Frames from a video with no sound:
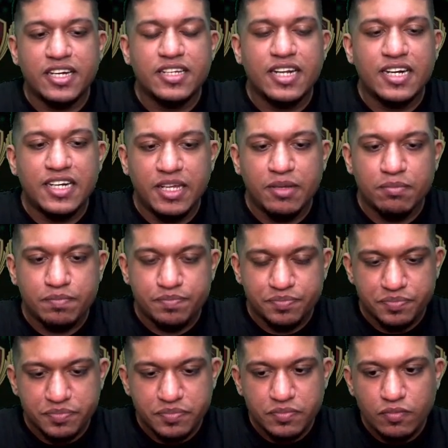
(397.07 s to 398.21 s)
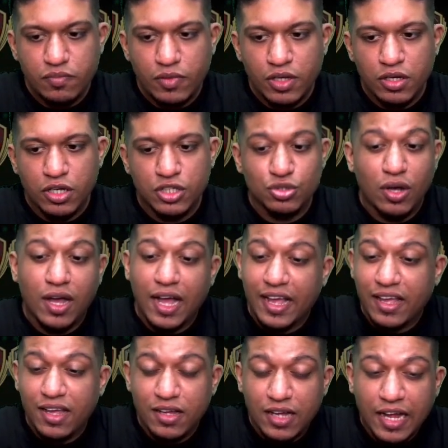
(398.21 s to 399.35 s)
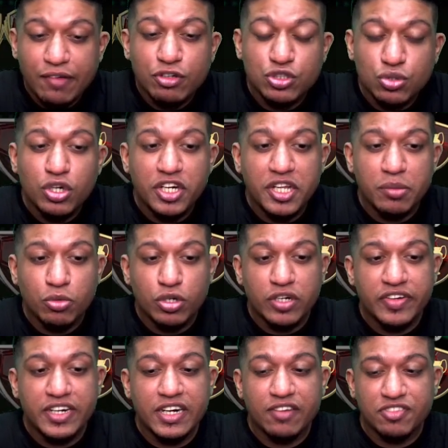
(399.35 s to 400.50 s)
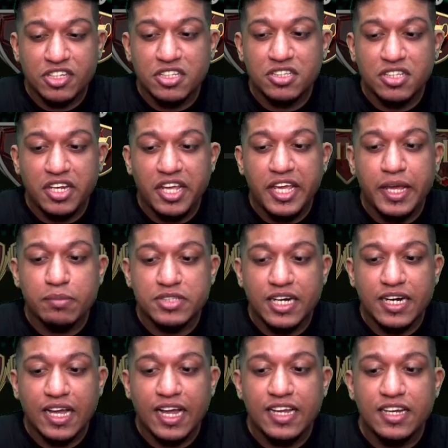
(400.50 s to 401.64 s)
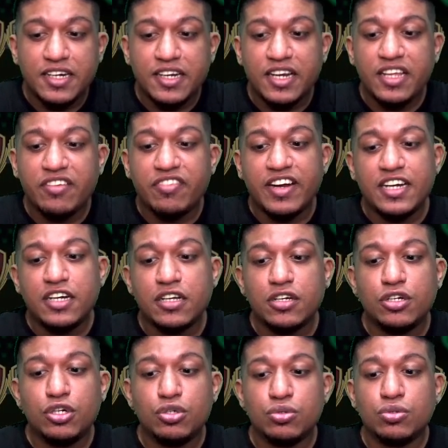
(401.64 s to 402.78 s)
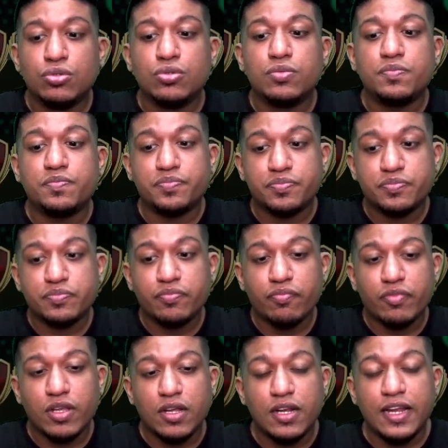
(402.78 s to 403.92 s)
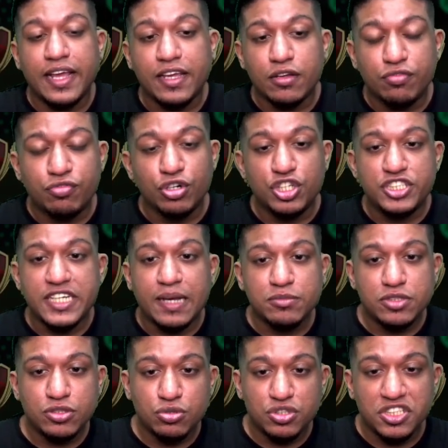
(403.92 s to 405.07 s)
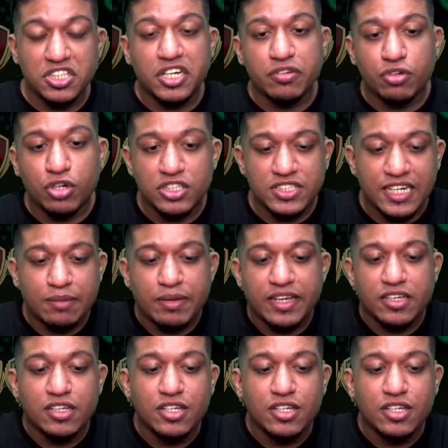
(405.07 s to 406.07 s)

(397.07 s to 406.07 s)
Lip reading: that team. So I was so demotivated after the 3 games, right? I literally went to like Foot Champs to see the rewards, and I'm like,